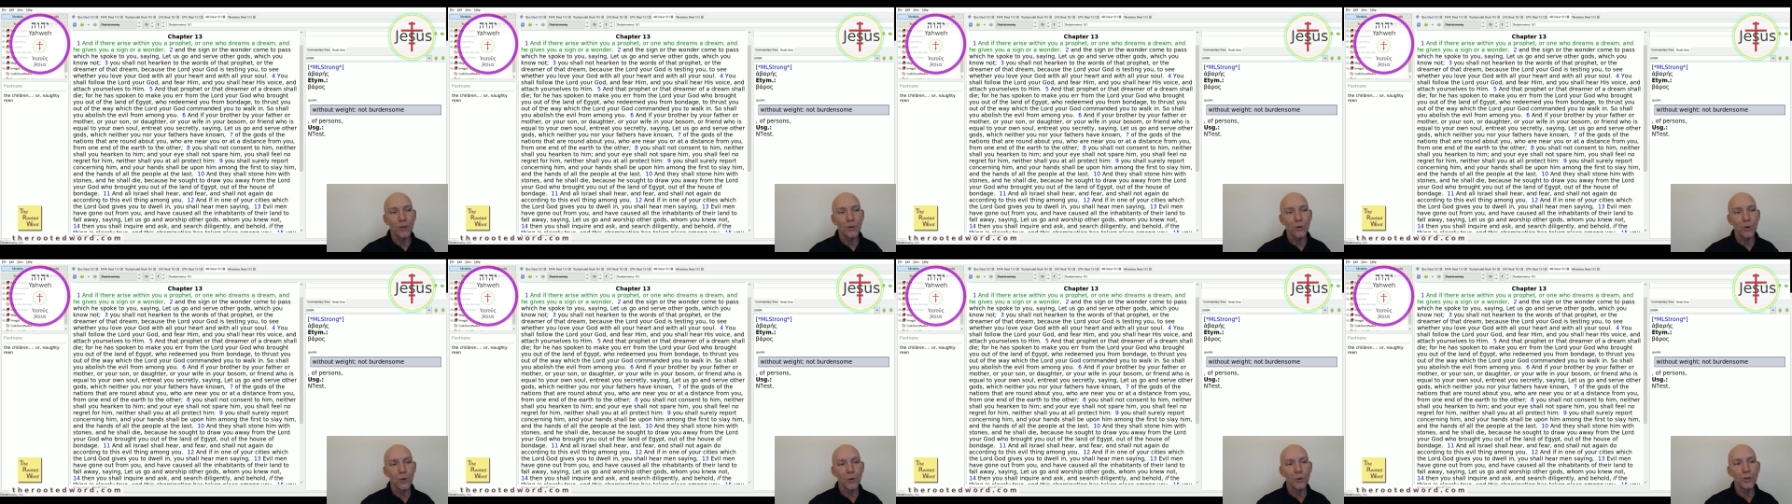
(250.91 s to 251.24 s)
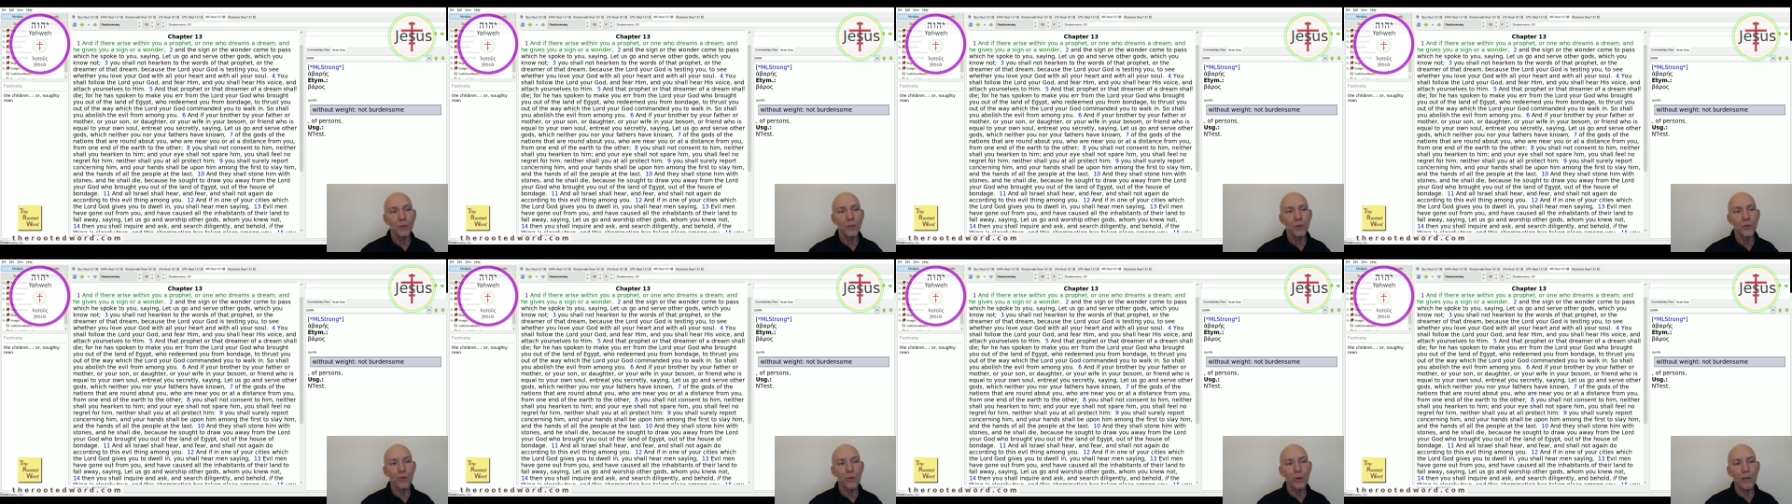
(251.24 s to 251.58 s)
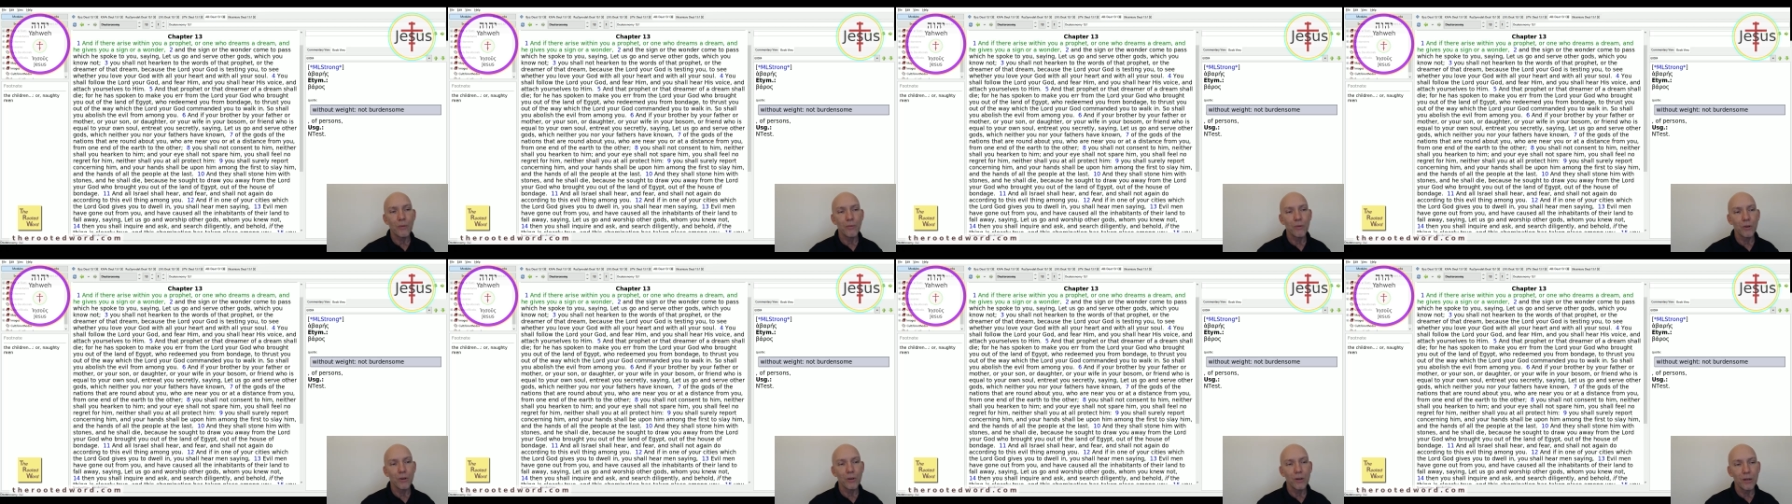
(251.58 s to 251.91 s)
or the
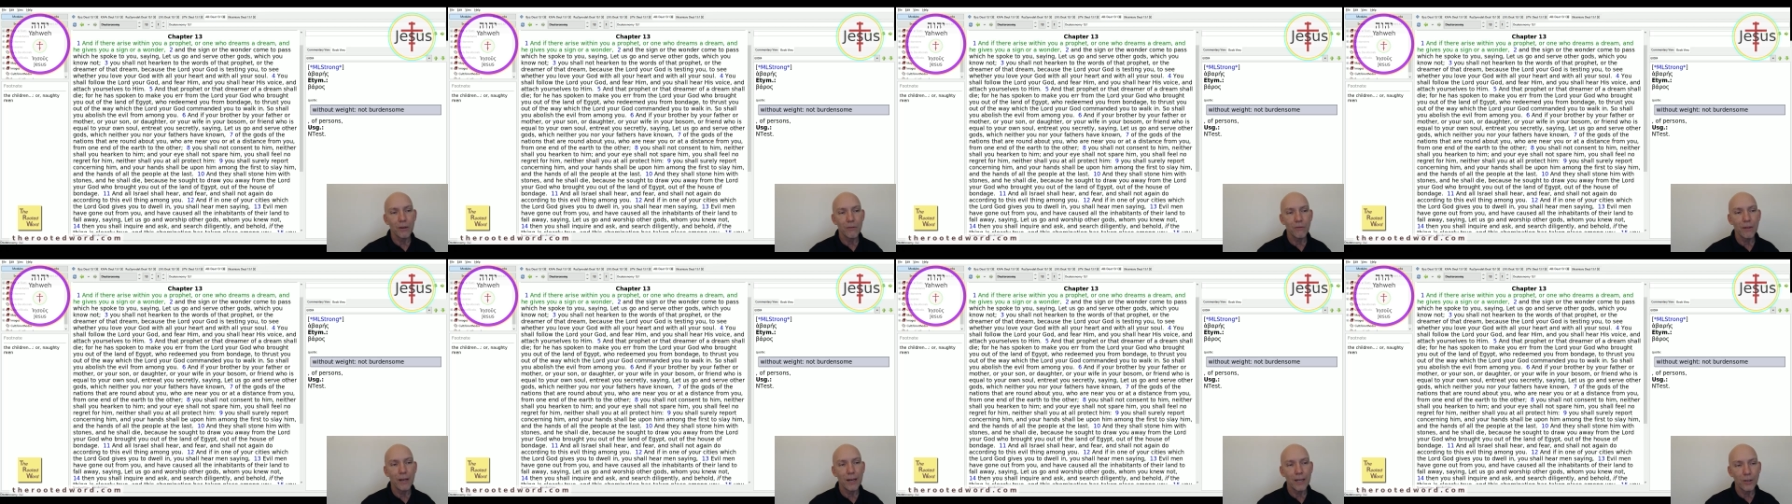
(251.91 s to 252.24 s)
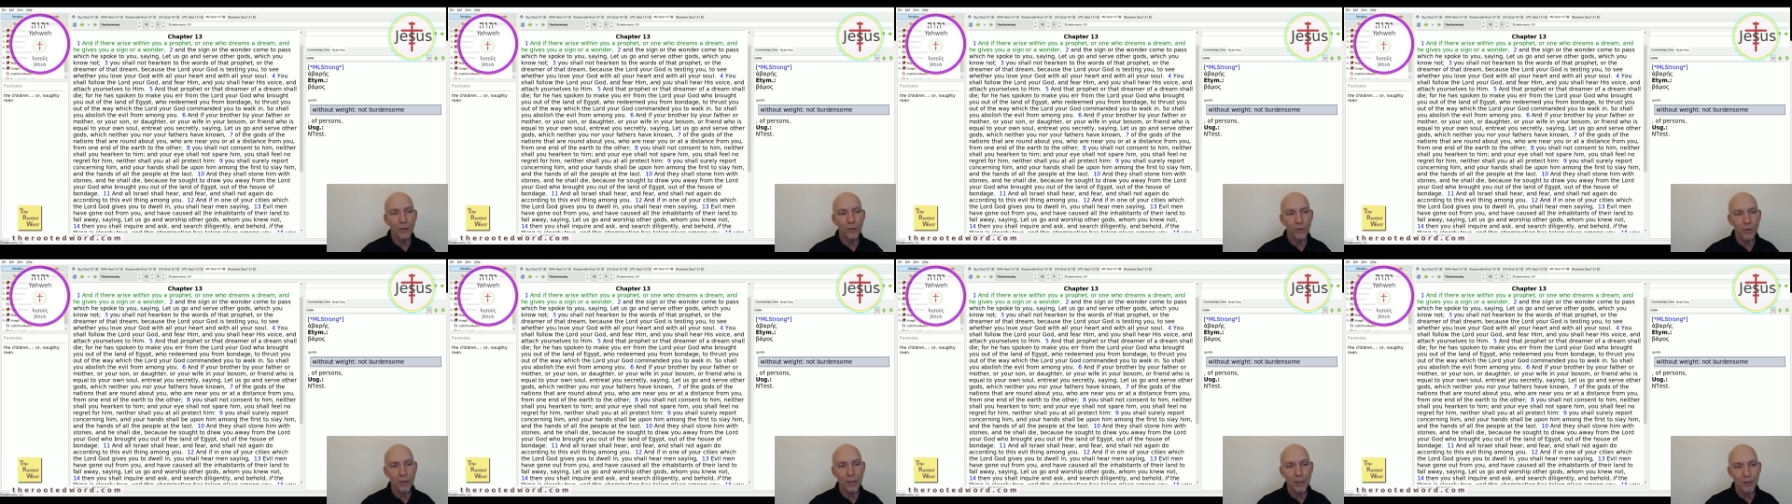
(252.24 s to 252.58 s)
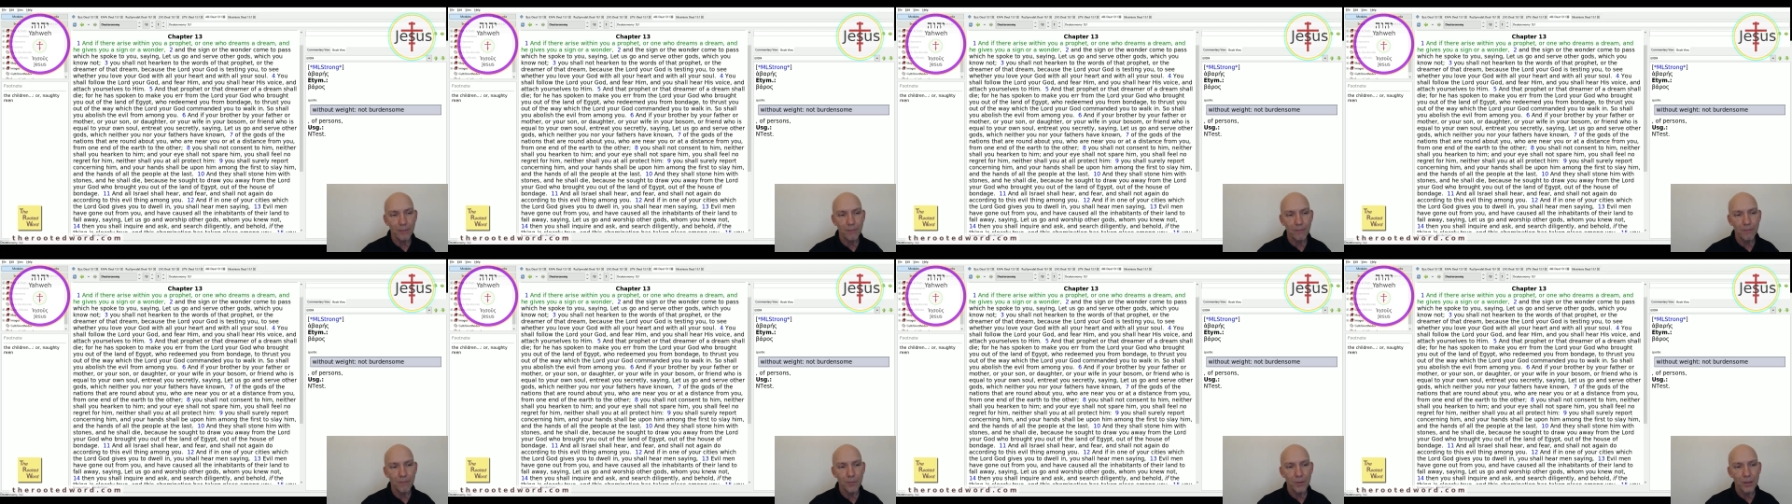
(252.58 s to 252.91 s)
dreamer of that
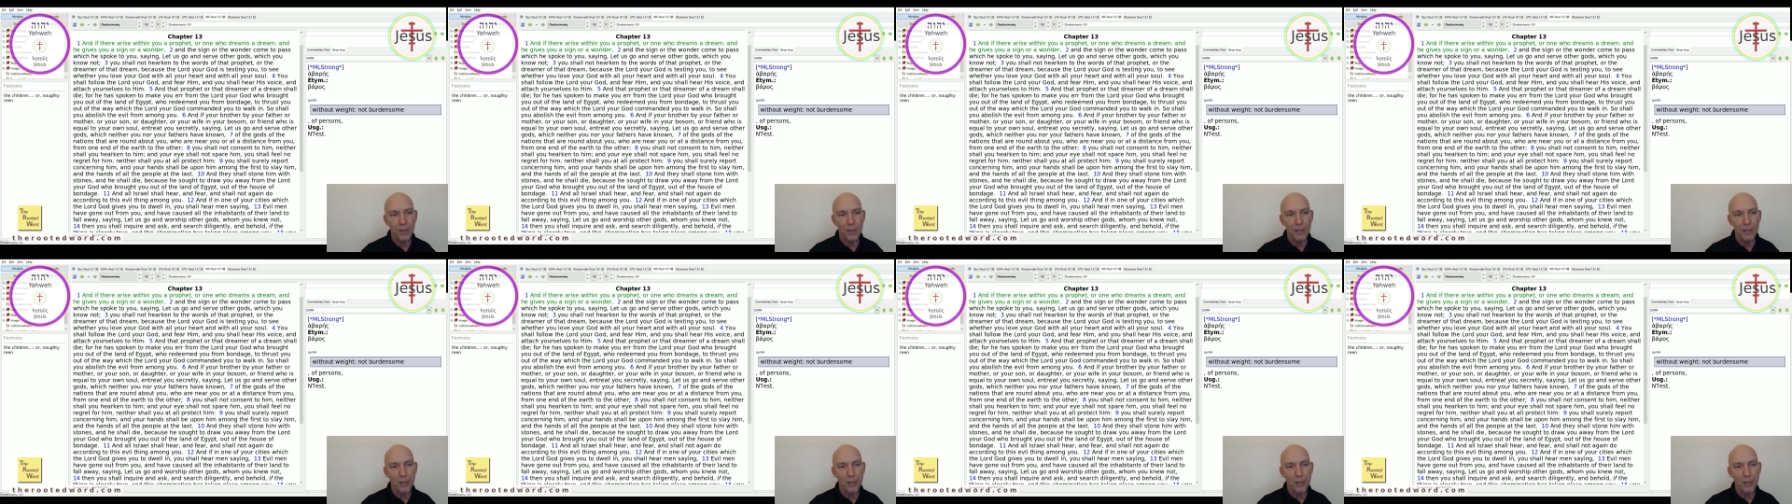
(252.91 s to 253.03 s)
dream,